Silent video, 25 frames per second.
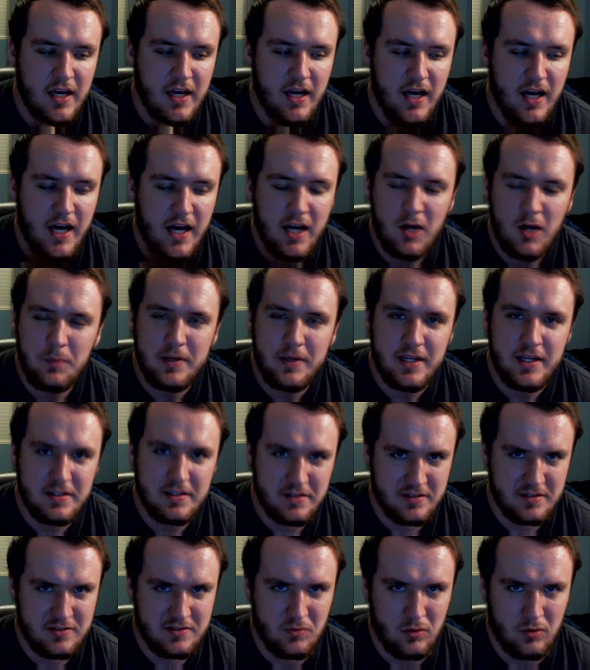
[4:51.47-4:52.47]
I hope he gets
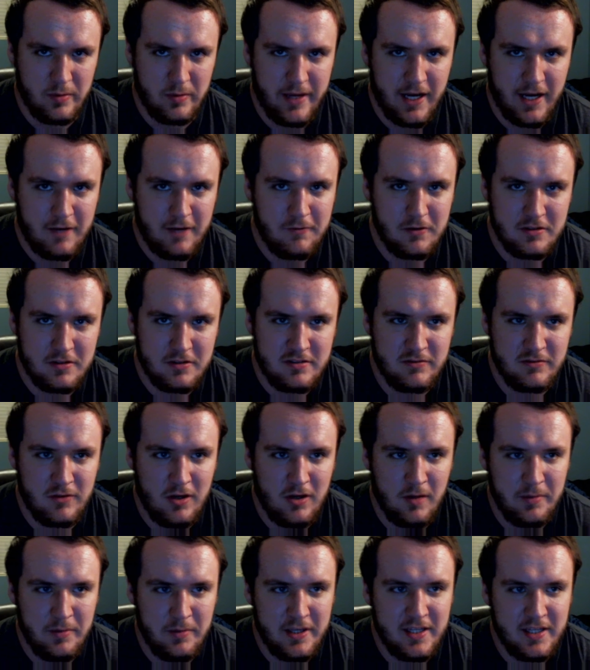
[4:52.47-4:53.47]
a sword back, first of
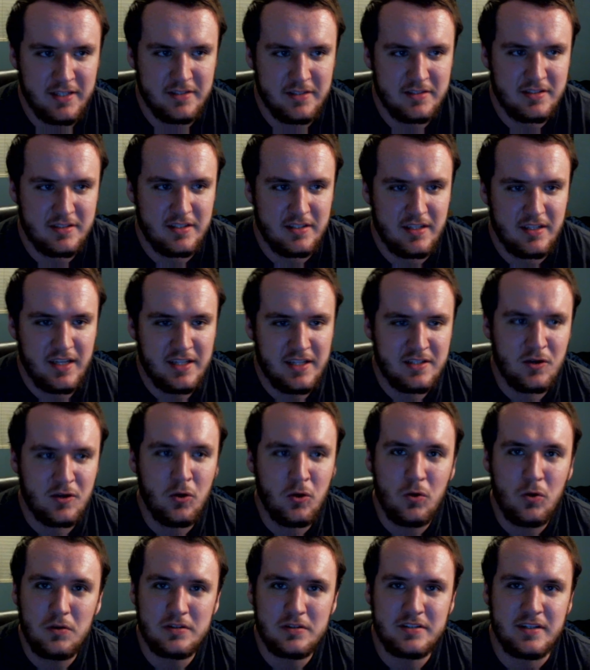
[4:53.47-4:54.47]
all, because it's
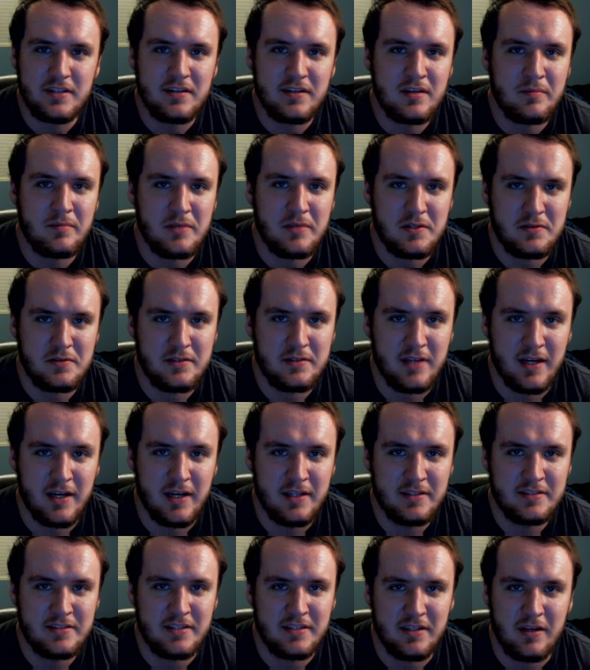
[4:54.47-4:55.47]
cool seeing him use
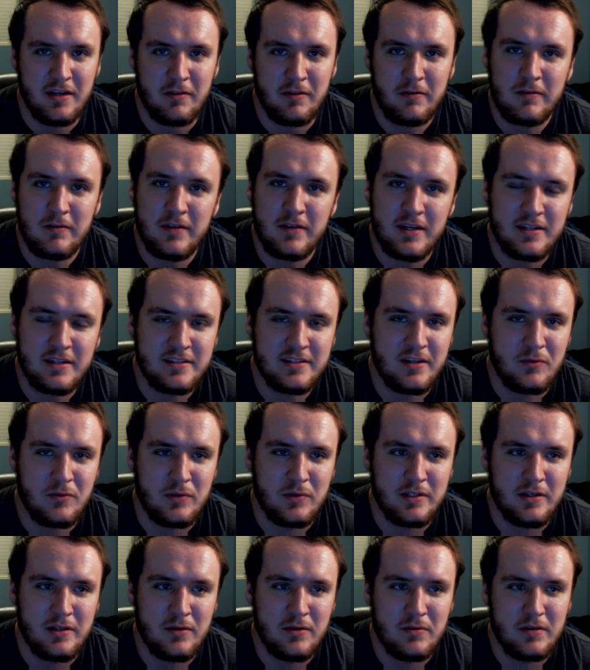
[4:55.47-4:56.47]
guns and other things that
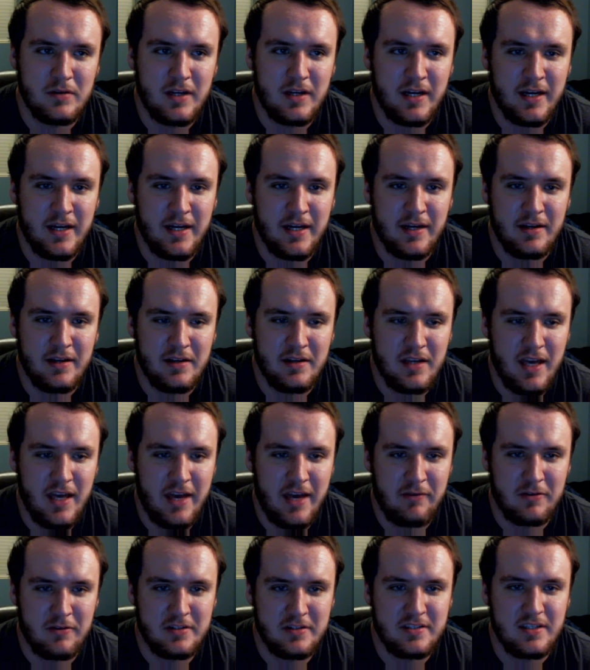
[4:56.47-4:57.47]
we don't
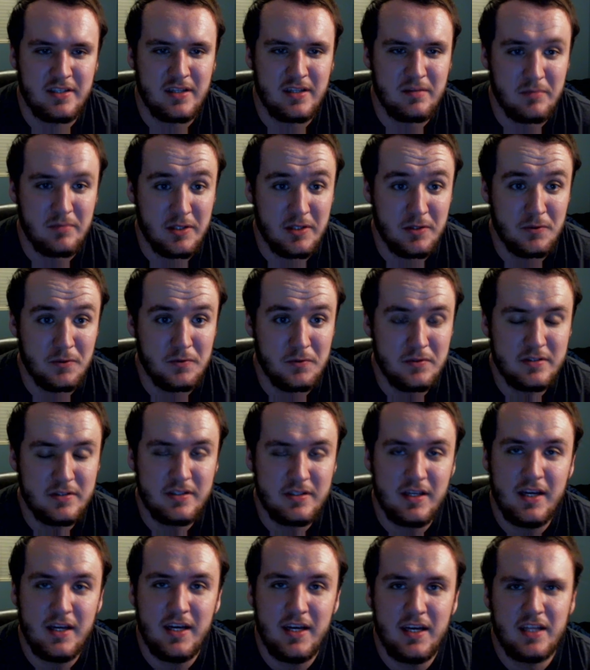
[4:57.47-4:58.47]
ever see him
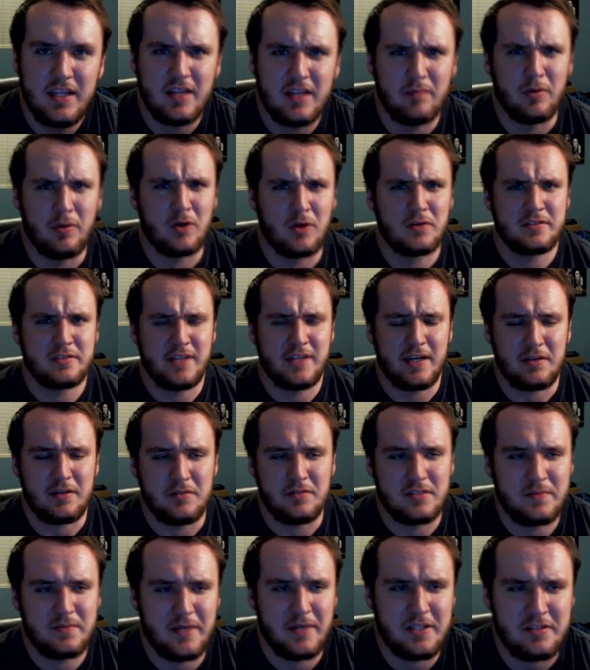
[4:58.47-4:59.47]
use. The motorcycle,
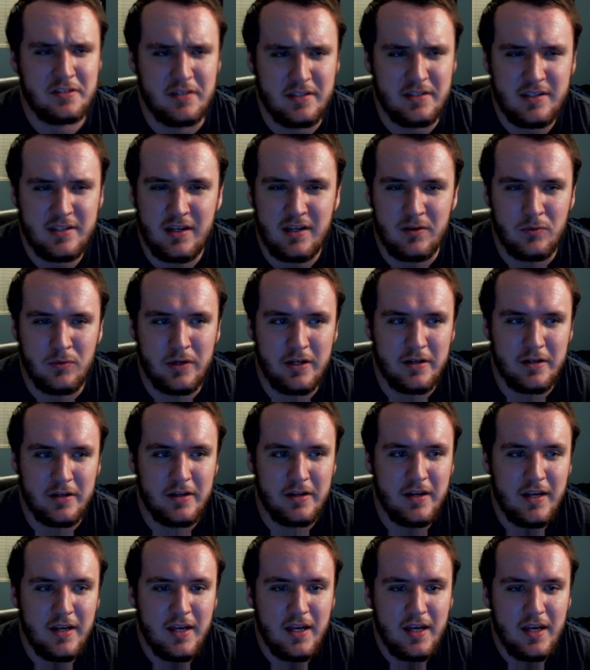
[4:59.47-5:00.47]
especially, it's kind of weird.
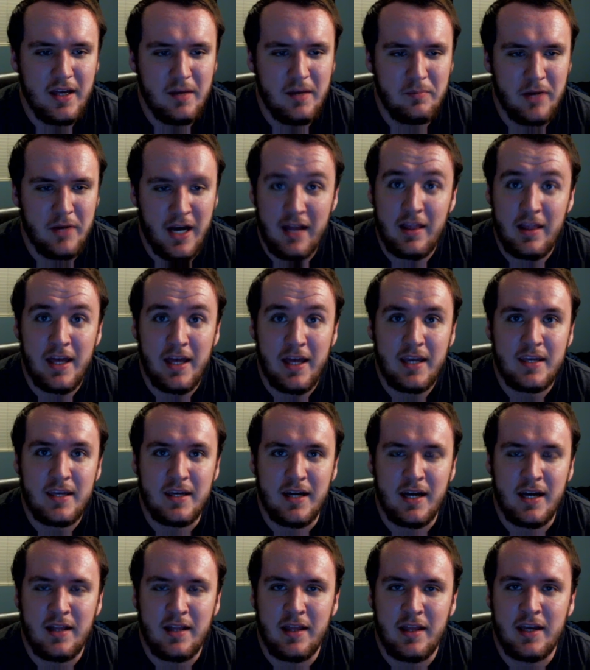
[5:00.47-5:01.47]
But I like it.
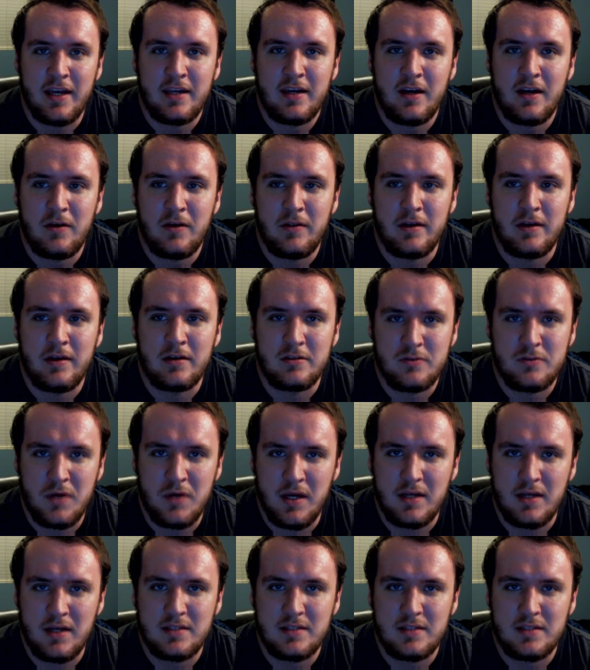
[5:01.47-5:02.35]
I like how they're trying